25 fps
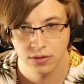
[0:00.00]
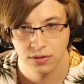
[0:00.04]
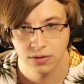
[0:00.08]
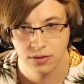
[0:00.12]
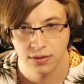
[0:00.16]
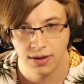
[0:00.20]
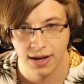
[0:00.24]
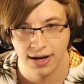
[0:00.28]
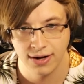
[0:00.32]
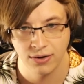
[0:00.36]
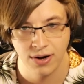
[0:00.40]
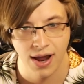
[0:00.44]

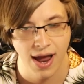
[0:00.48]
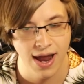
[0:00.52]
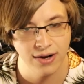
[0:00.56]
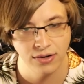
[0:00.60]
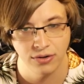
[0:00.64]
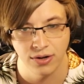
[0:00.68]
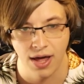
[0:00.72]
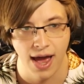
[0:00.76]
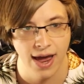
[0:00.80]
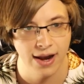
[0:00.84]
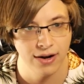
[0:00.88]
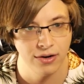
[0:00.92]
I don't I
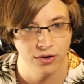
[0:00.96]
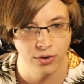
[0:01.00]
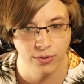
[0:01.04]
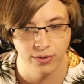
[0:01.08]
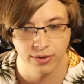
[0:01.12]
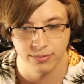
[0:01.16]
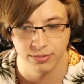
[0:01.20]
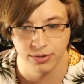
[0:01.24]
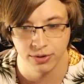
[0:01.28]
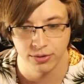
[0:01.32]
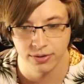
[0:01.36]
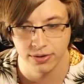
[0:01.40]
don't I don't know what
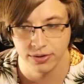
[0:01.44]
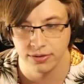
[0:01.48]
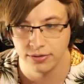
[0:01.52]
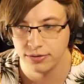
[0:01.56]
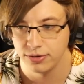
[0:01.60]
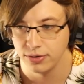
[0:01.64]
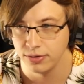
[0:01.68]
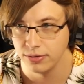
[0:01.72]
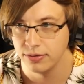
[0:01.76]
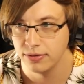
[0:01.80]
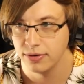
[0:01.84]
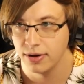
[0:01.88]
I'm doing,
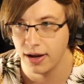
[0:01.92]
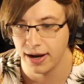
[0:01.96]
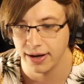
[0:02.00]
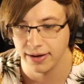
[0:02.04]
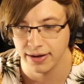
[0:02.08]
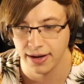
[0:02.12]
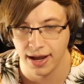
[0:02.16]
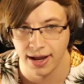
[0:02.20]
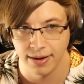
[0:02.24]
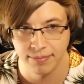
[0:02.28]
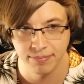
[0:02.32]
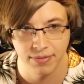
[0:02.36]
dude. I
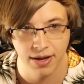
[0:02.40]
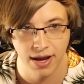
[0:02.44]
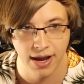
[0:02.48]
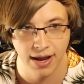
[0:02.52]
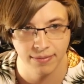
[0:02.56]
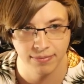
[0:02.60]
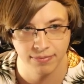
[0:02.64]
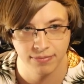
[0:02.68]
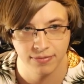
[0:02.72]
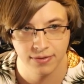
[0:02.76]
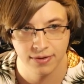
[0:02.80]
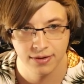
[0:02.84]
I I
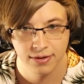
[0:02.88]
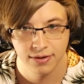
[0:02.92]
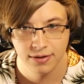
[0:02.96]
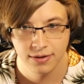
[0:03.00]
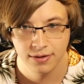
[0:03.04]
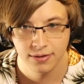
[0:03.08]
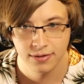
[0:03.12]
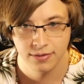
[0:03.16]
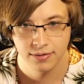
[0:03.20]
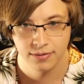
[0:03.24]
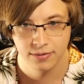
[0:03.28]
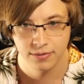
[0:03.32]

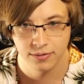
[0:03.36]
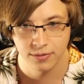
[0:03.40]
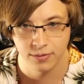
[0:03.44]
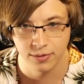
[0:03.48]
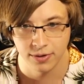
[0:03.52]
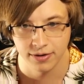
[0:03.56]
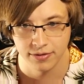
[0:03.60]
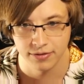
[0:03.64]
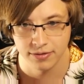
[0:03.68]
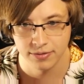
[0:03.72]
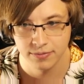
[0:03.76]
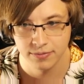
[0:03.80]
whatever.